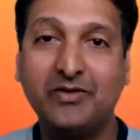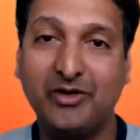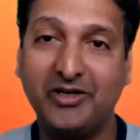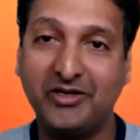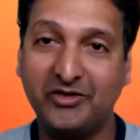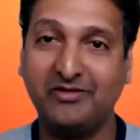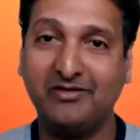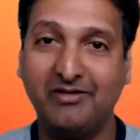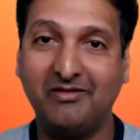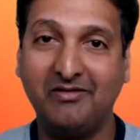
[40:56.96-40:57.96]
for meditation.
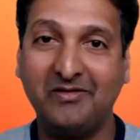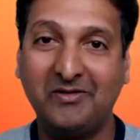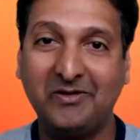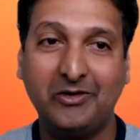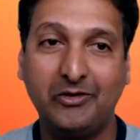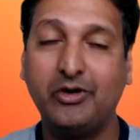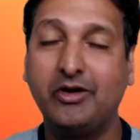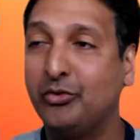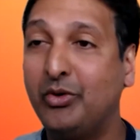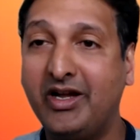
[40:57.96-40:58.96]

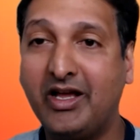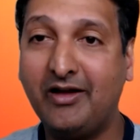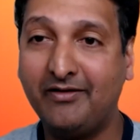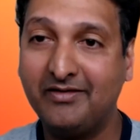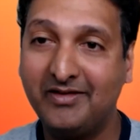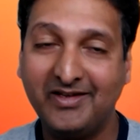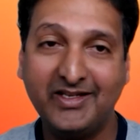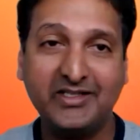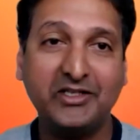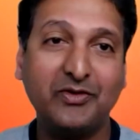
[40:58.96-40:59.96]
2.5.
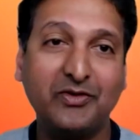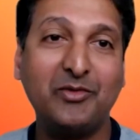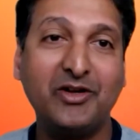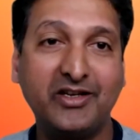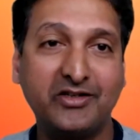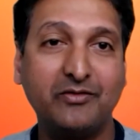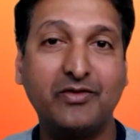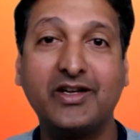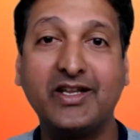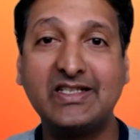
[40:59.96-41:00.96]
He sits for meditation
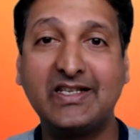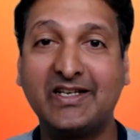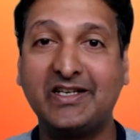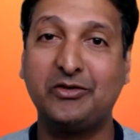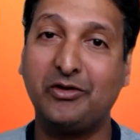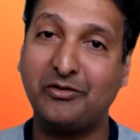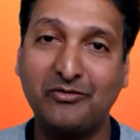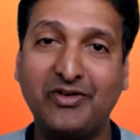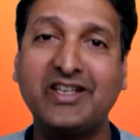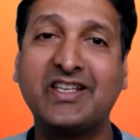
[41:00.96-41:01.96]
for 10 seconds or
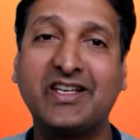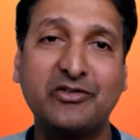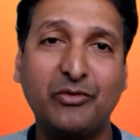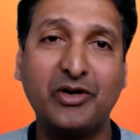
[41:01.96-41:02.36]
20 seconds,